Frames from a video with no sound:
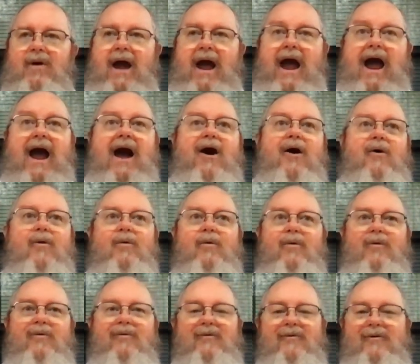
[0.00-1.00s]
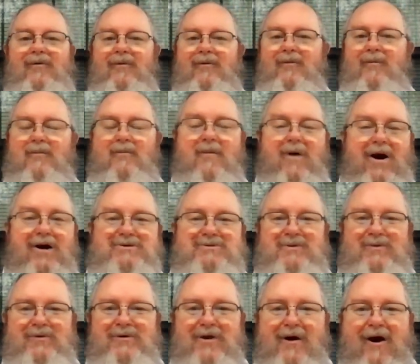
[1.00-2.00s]
How
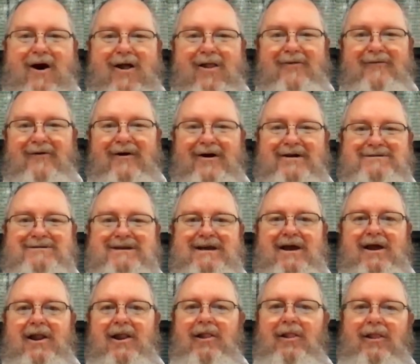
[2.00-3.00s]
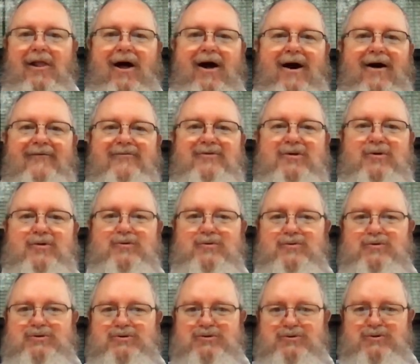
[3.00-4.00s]
much would all of us love
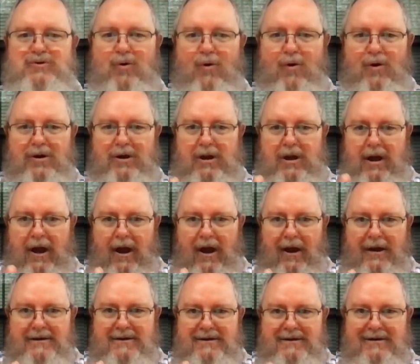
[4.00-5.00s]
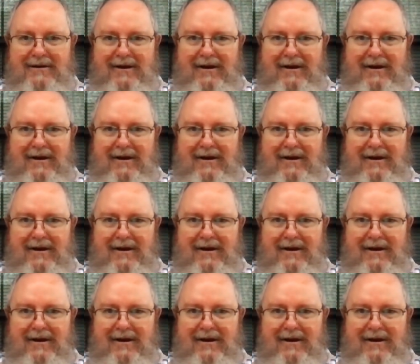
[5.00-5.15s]
to shortcut